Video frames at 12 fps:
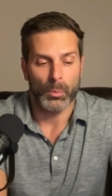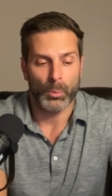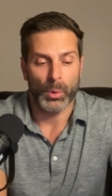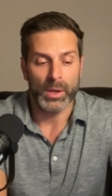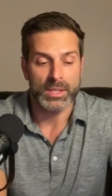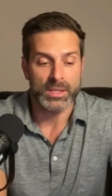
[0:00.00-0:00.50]

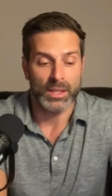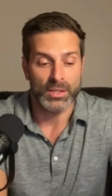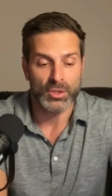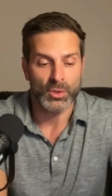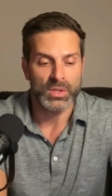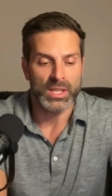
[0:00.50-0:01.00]
PRIS
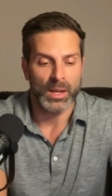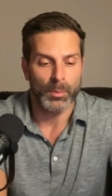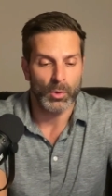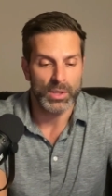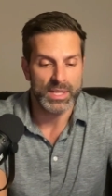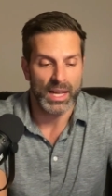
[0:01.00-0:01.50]
associated
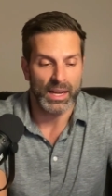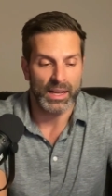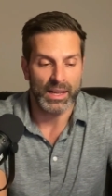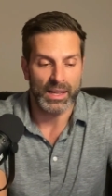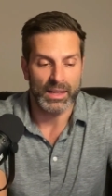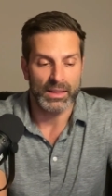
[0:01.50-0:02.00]

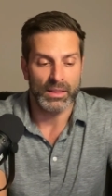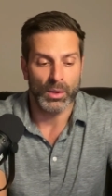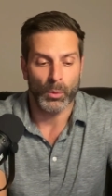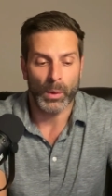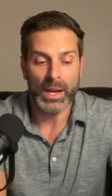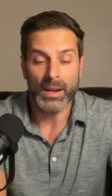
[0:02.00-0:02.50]
mortality,
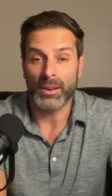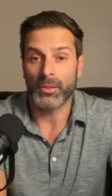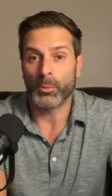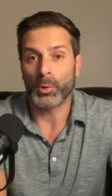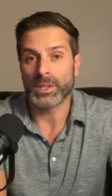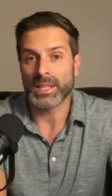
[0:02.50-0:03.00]
the rate of
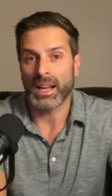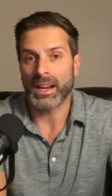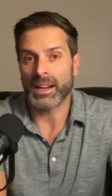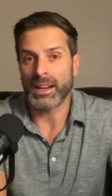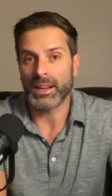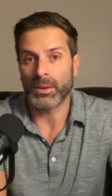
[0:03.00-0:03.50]

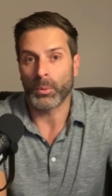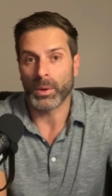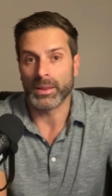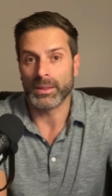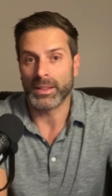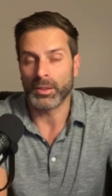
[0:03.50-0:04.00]
mortality
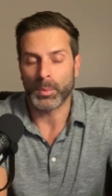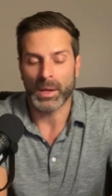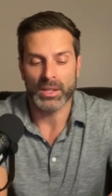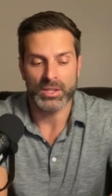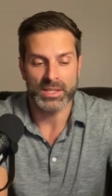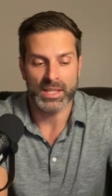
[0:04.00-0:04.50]
when these
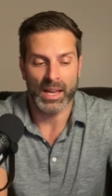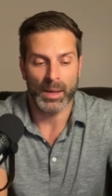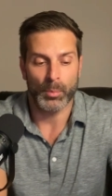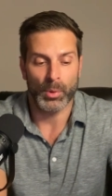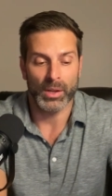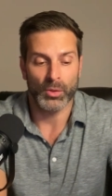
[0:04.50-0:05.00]
patients
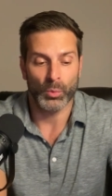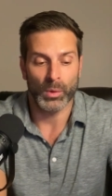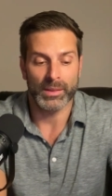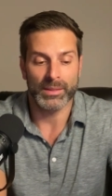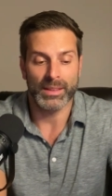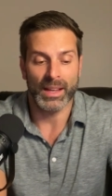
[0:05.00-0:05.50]
had PRIS
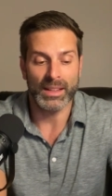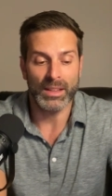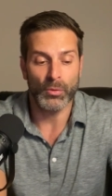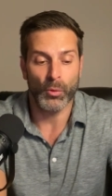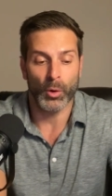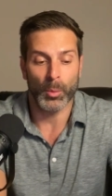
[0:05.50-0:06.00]
was
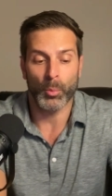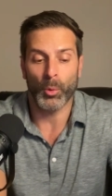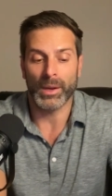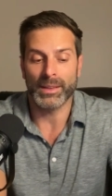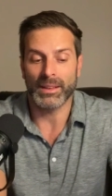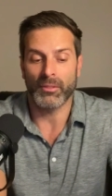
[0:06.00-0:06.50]

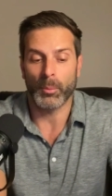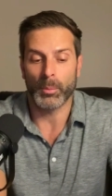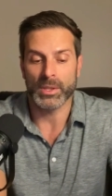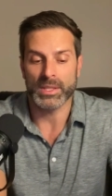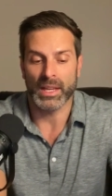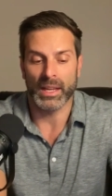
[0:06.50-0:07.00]

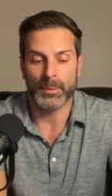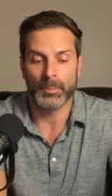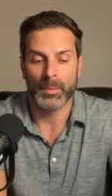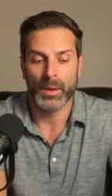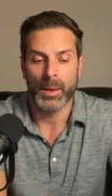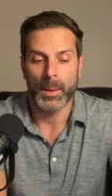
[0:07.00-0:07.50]
94.7%.
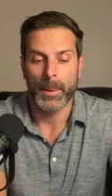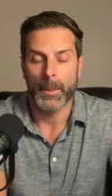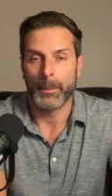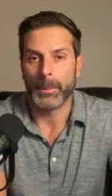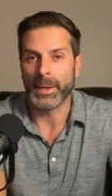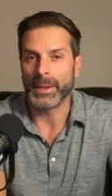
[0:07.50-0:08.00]

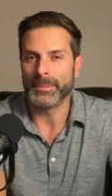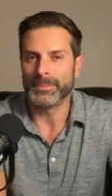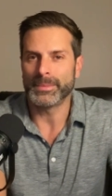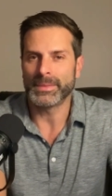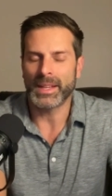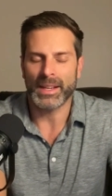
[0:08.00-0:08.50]
But
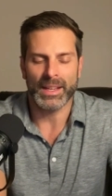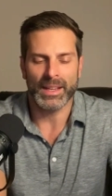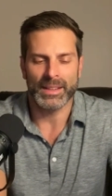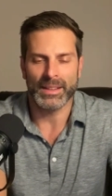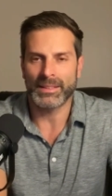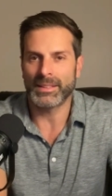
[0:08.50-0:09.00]
then
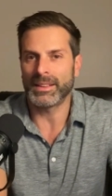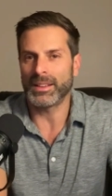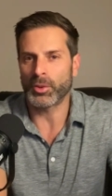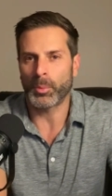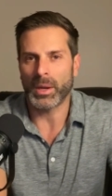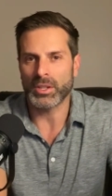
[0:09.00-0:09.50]
again, this is
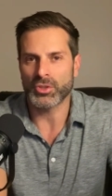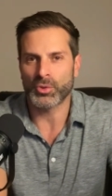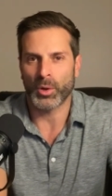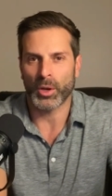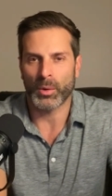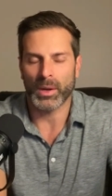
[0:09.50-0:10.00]
these are patients
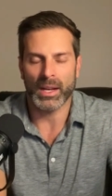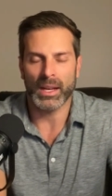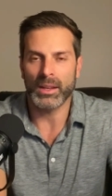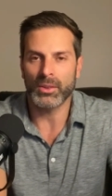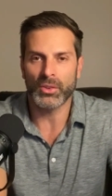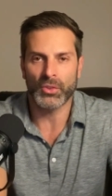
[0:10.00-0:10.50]
who are
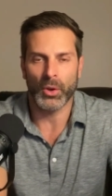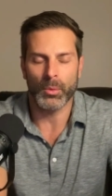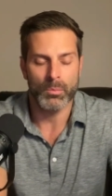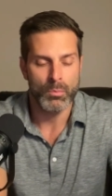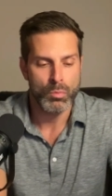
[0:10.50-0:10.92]
critically ill. So